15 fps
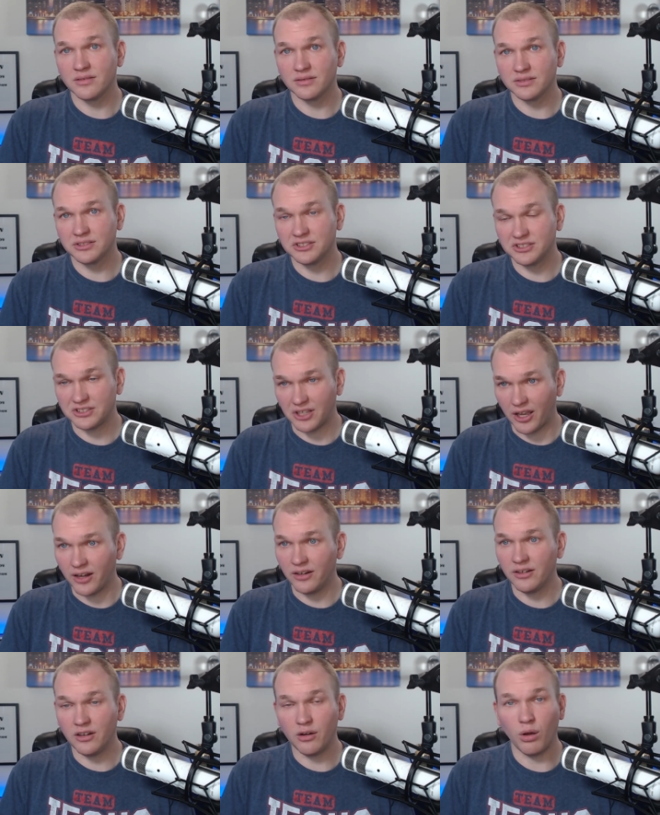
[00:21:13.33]

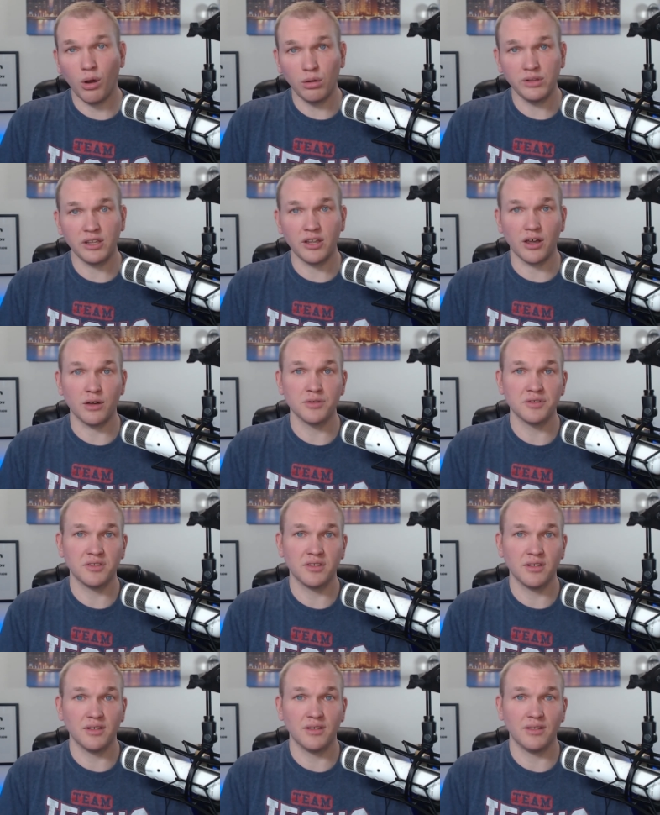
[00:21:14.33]
Son, and Holy
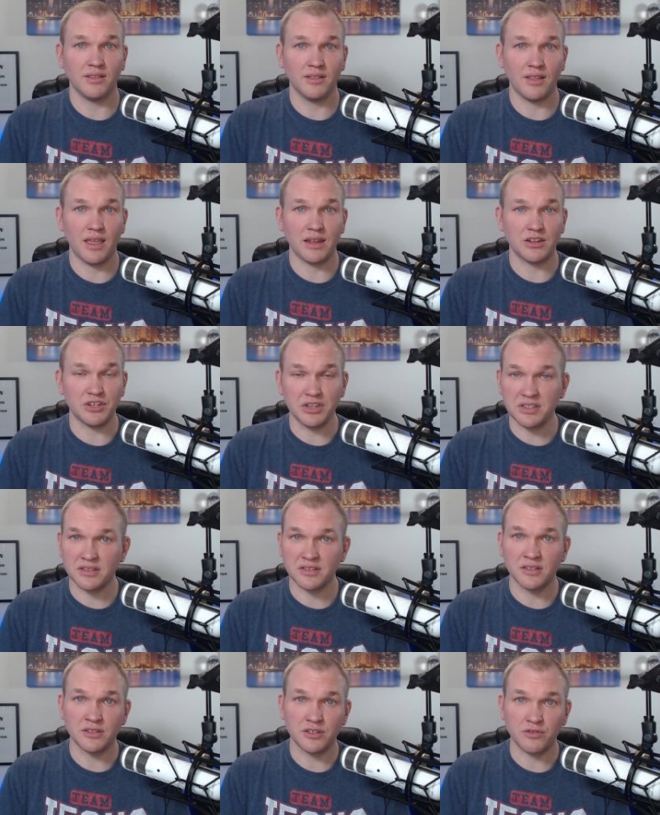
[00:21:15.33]
Ghost, like
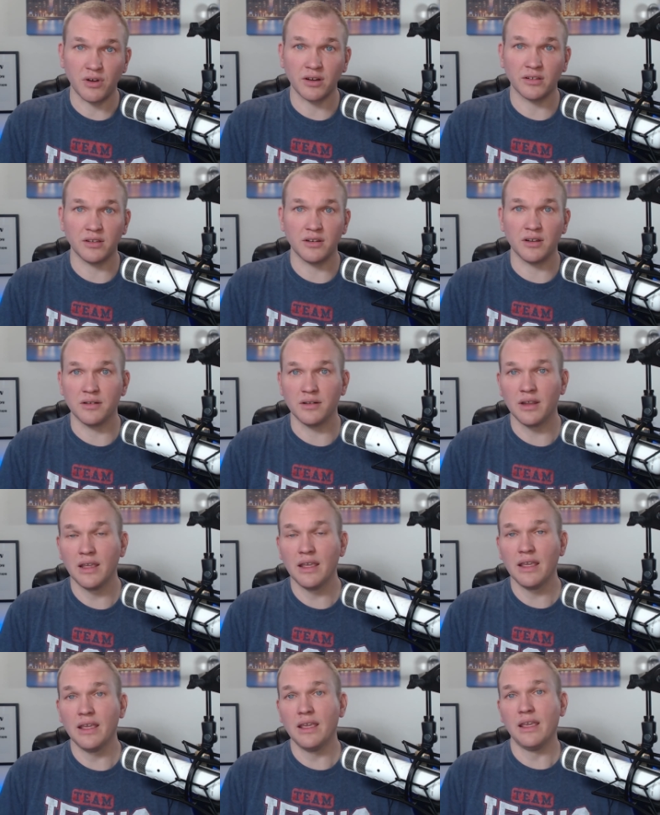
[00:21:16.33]
Jesus instructed in
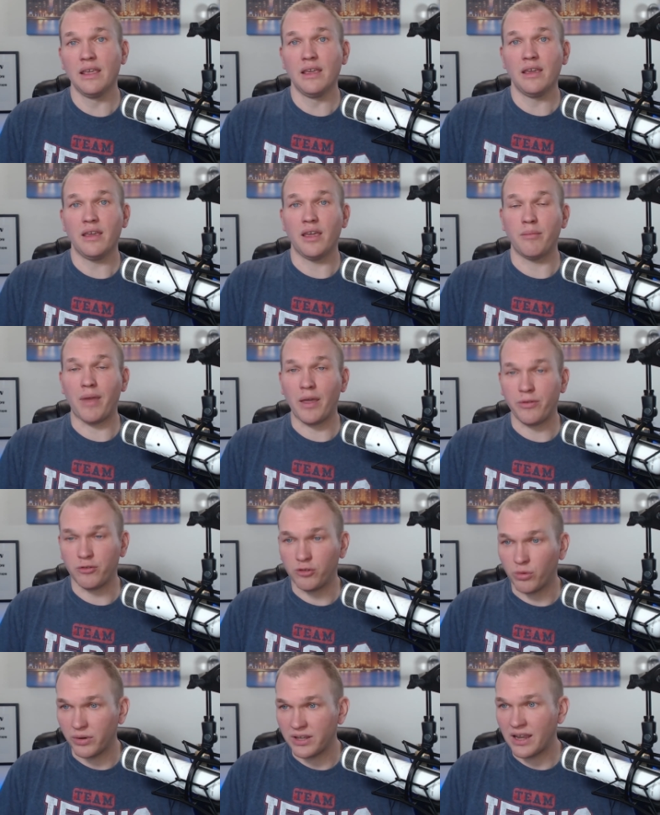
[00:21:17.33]
Matthew
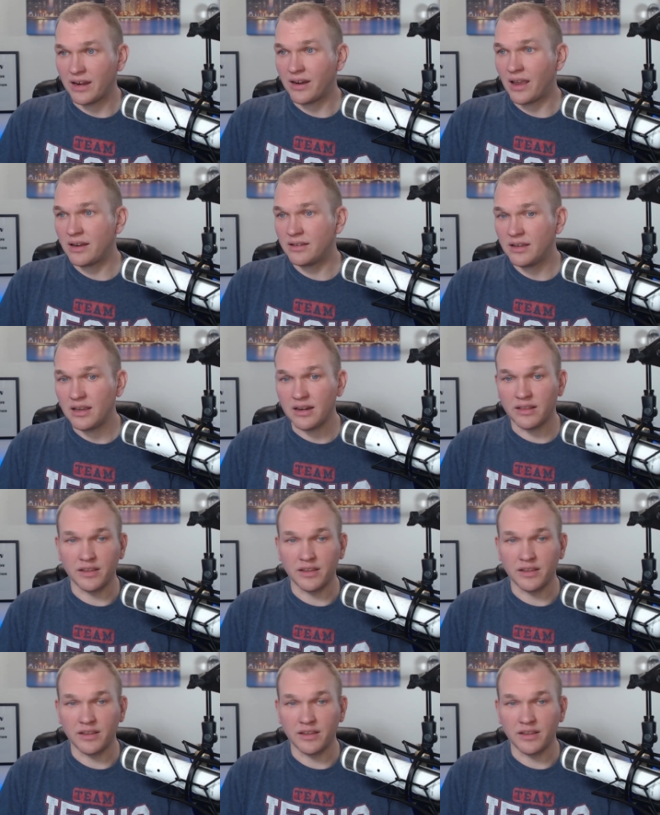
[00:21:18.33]
28:19.